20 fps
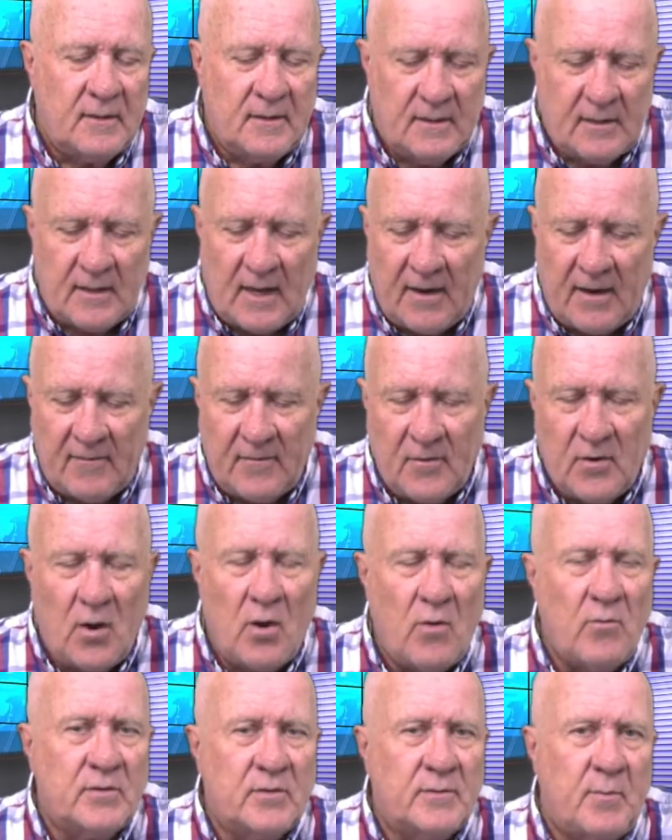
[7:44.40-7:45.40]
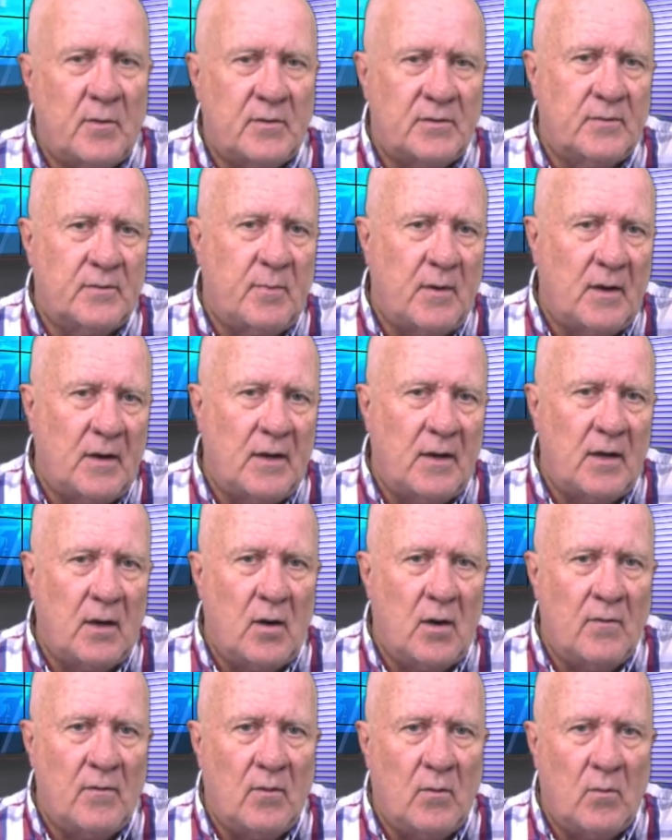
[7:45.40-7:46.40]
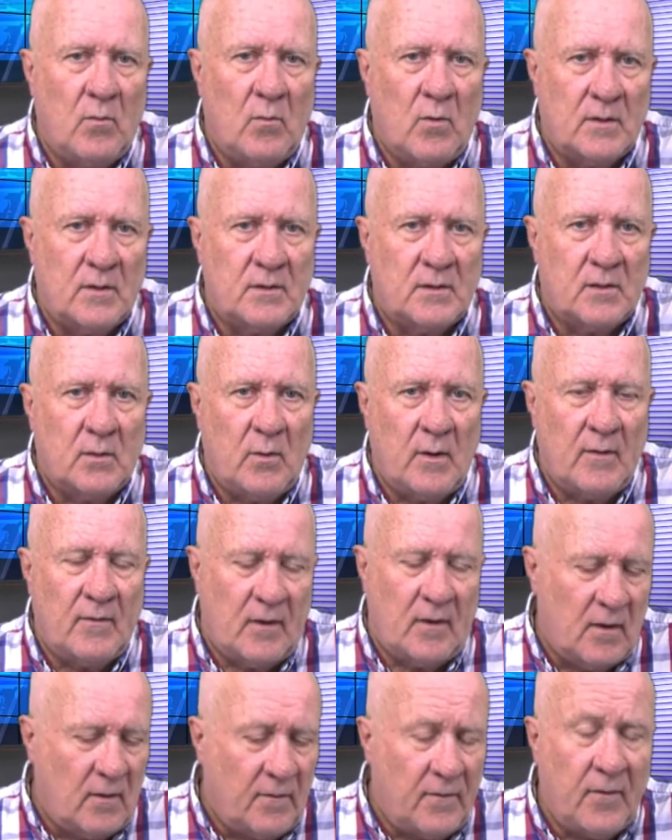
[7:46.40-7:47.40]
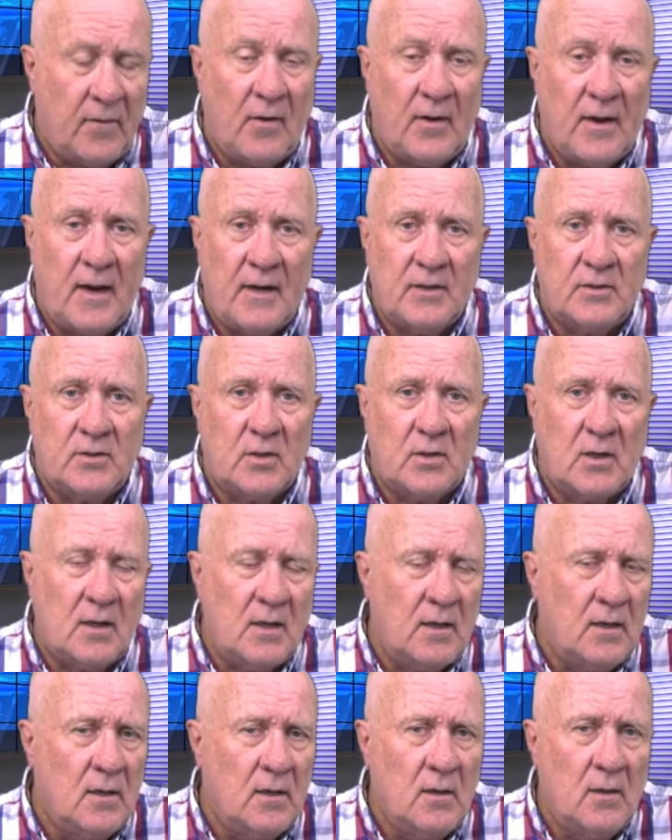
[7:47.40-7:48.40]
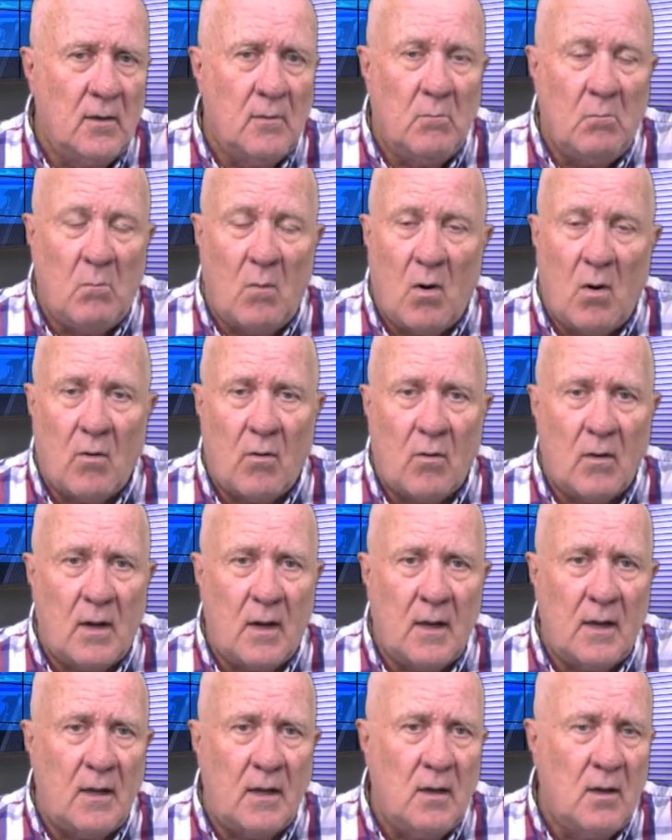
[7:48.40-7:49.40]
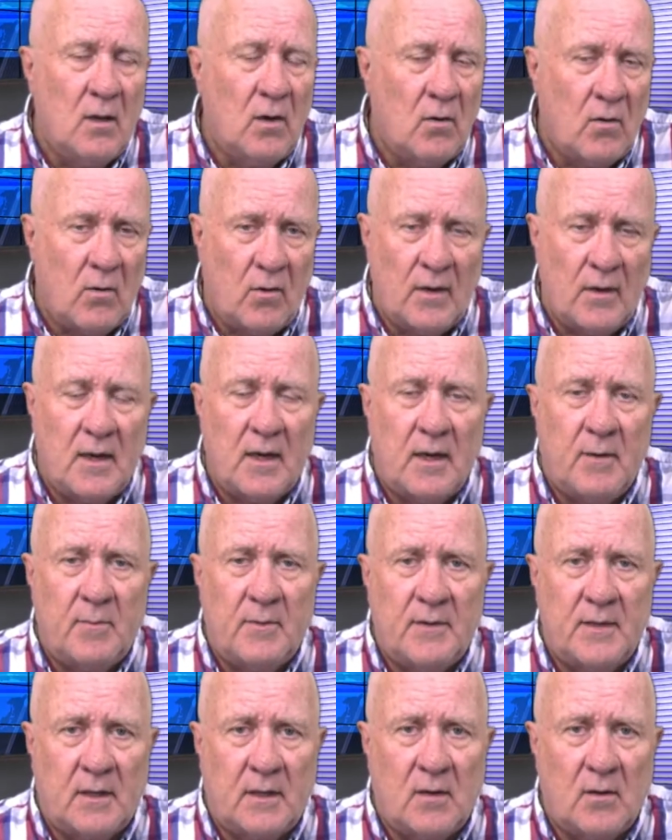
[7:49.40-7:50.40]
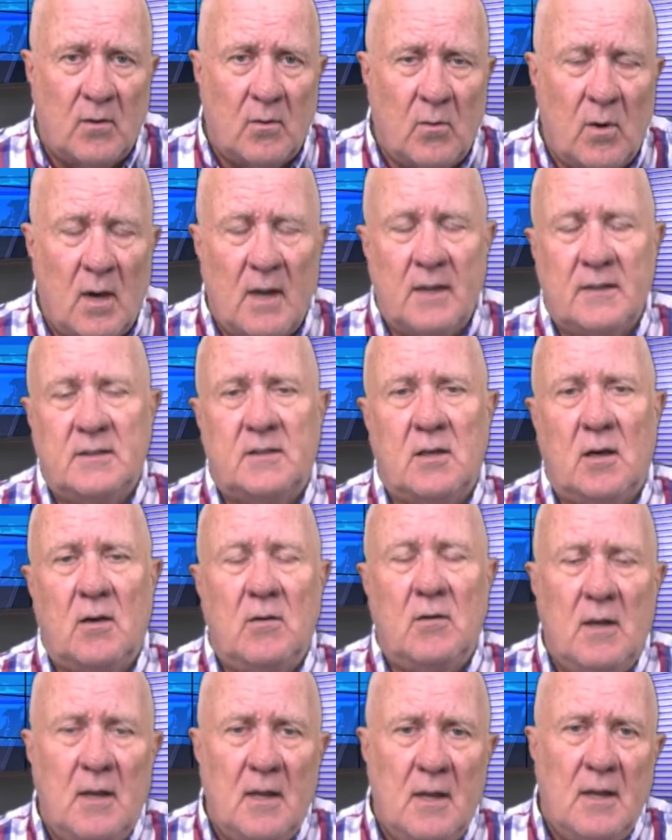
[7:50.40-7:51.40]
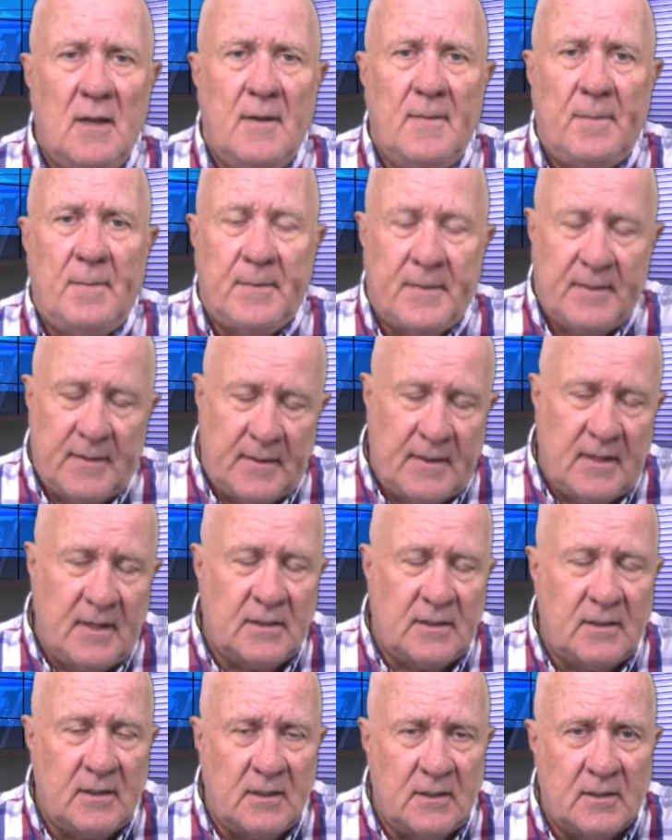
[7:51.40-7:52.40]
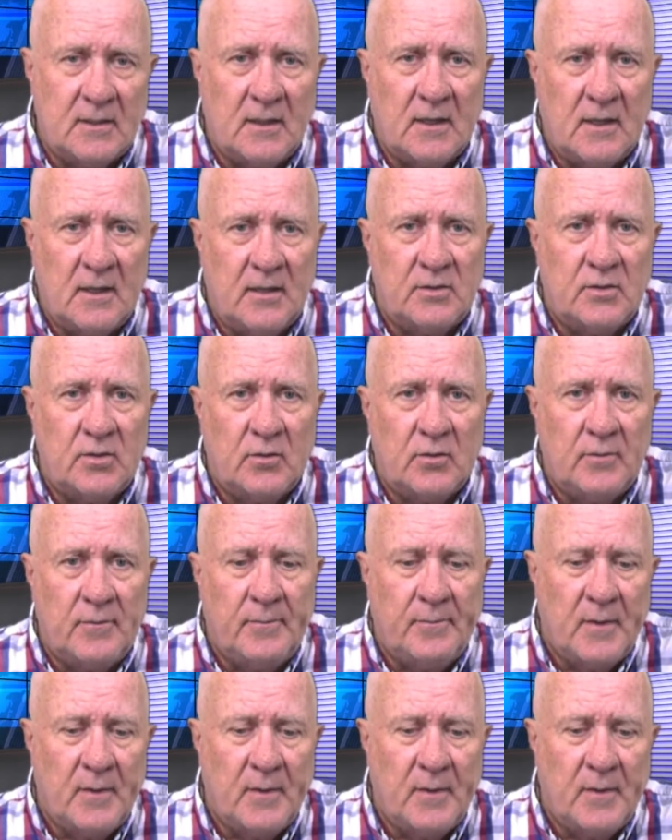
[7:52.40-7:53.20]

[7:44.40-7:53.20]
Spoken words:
have no responsibility over whatsoever, financially, morally, or in any particular way. So this is an issue.